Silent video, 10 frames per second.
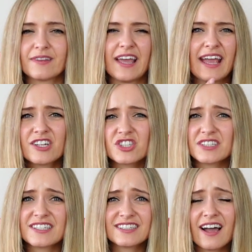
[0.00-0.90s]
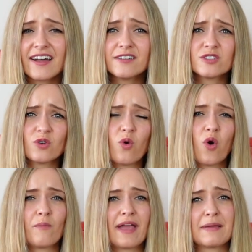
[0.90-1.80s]
communication styles
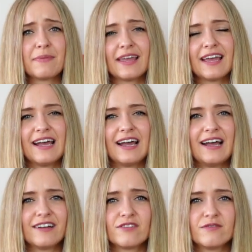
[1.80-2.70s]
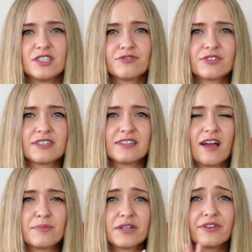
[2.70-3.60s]
or maybe uh, different
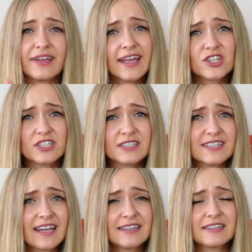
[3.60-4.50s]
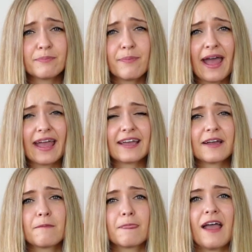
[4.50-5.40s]
abbreviations they had in the
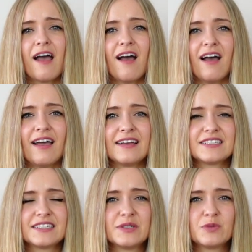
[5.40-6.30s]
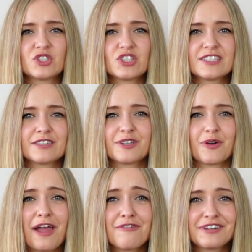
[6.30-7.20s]
bank and it was just you
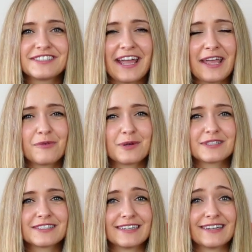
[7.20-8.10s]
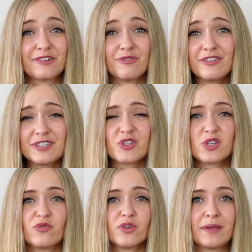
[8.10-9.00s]
know every day was uh, very
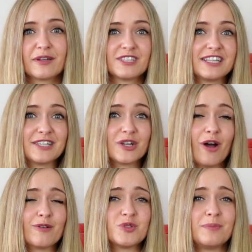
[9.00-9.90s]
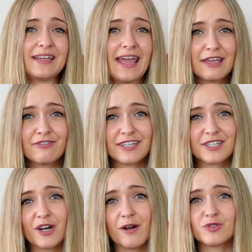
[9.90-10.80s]
stressful for me because i didn't know how to behave i
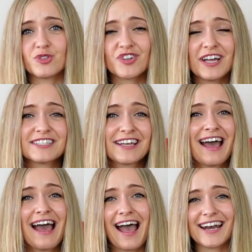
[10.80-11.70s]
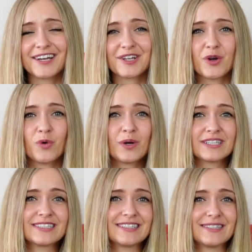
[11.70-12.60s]
didn't know how to dress i didn't know
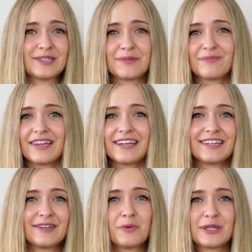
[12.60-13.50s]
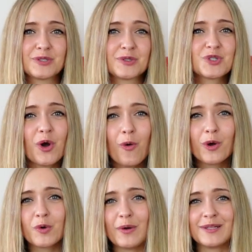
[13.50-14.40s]
what uh, uh when to
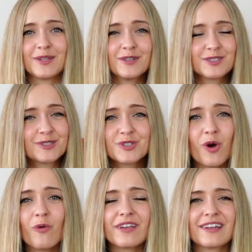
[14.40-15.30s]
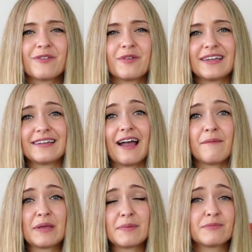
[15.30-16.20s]
joke when not to joke you know it,
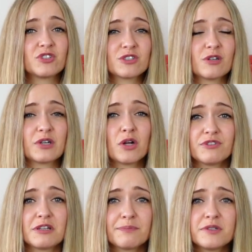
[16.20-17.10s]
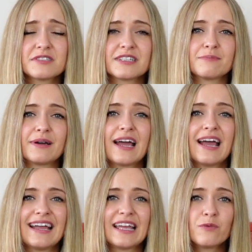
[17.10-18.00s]
maybe i'm just not a confident person but
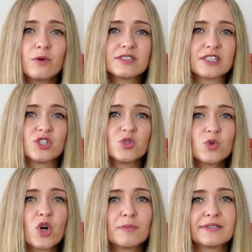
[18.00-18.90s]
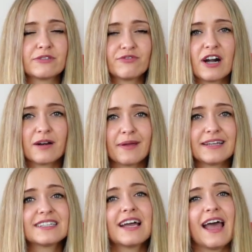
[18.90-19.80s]
it was a new corporate
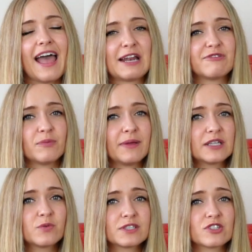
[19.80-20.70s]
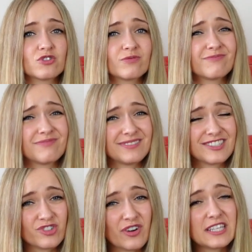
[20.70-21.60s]
environment and for me it was
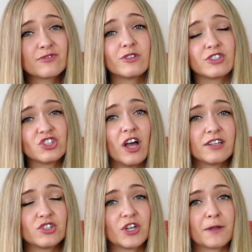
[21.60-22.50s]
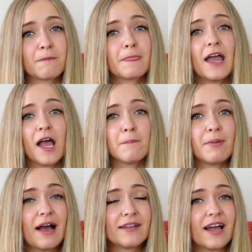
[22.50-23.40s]
stressful and challenging.
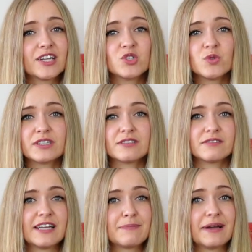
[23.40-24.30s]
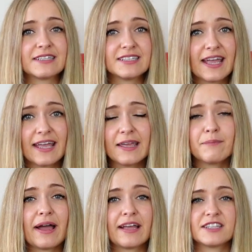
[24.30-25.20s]
But I took it day by day.
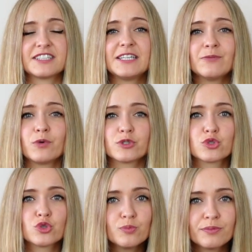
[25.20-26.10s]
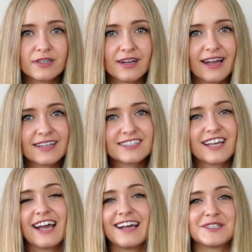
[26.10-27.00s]
My team was super nice.
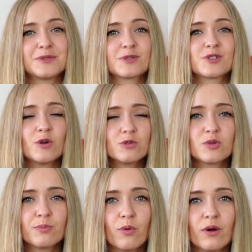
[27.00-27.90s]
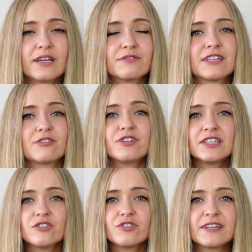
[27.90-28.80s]
They were so supportive. They
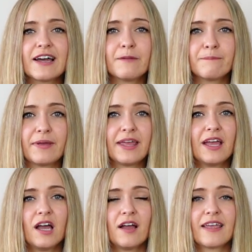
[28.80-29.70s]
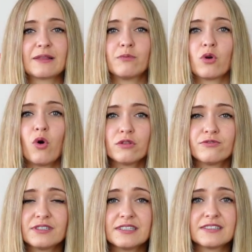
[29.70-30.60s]
really, really helped me get more
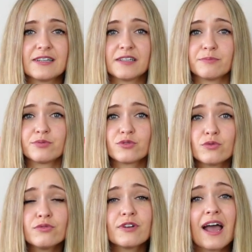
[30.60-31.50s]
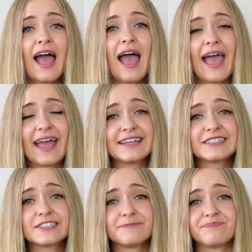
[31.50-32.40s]
confident and improve.
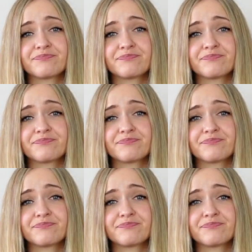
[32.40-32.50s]
And